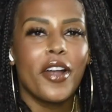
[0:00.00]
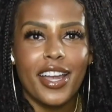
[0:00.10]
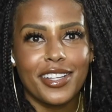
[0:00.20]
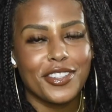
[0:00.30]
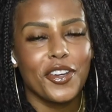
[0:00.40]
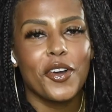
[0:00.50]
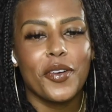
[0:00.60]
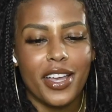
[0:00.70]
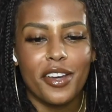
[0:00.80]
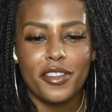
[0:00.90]
Okay,
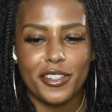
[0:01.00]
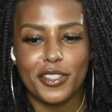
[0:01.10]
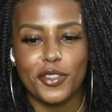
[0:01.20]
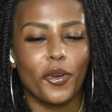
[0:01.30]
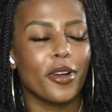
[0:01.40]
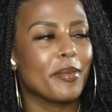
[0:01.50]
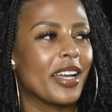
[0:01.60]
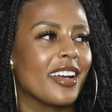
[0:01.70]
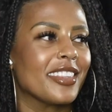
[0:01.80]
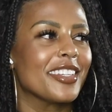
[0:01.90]
so Kel, there's a story
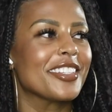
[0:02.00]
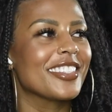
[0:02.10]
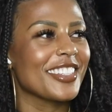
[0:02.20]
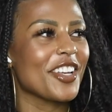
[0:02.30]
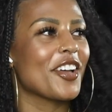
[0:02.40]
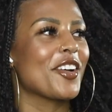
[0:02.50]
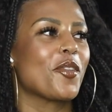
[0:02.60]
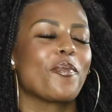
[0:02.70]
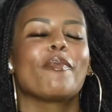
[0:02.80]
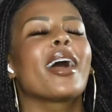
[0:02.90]
behind this.
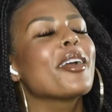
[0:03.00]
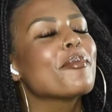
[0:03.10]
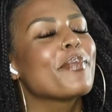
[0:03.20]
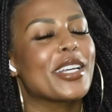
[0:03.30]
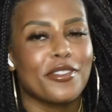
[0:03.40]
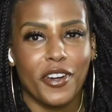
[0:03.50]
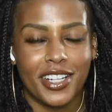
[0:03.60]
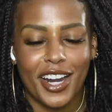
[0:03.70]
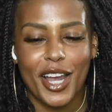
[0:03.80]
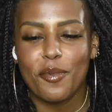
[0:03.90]
My best friend
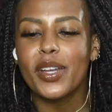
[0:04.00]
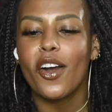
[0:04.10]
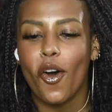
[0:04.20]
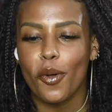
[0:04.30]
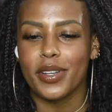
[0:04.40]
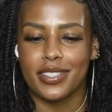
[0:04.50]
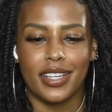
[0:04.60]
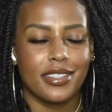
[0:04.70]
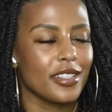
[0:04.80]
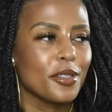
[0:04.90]
and I, we always
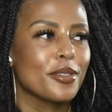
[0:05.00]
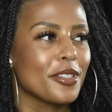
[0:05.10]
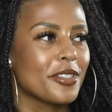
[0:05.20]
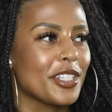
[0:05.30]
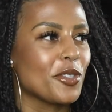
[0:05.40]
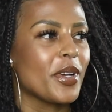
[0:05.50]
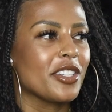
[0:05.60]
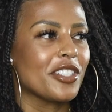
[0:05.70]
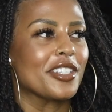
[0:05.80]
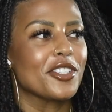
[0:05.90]
say it's a loose
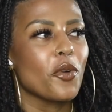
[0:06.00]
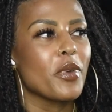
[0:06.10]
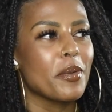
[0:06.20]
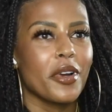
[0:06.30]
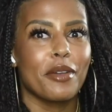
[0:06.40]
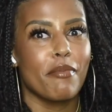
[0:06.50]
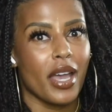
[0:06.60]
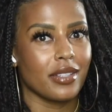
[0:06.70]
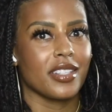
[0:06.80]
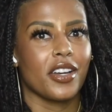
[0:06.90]
situation. So we were in
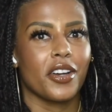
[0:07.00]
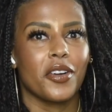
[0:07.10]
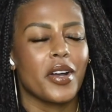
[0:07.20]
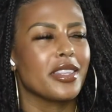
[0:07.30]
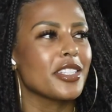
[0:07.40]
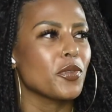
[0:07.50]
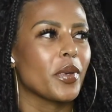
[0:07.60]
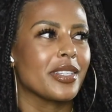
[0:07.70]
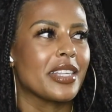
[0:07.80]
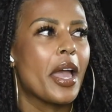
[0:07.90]
Mexico, and
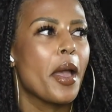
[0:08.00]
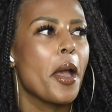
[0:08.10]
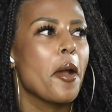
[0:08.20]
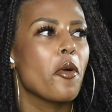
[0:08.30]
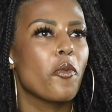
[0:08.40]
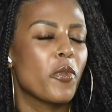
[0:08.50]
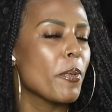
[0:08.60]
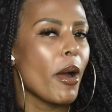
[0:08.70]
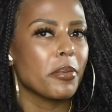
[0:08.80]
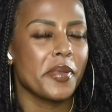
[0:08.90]
we
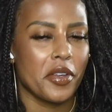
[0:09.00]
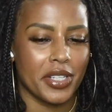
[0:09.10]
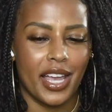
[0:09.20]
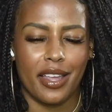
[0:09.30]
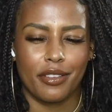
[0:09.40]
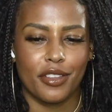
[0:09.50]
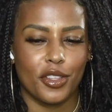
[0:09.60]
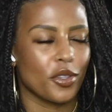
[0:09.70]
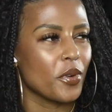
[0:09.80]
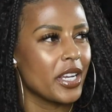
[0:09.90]
probably only had
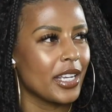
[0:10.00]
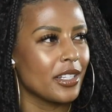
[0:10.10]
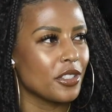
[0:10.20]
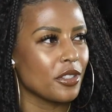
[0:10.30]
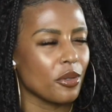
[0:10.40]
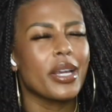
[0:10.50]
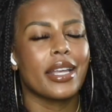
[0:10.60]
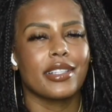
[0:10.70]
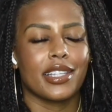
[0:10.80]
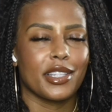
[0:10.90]
three
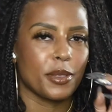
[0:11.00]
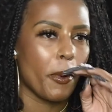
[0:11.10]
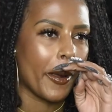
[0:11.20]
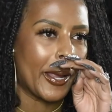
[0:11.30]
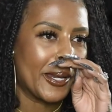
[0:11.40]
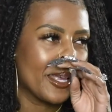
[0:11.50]
kids at this point.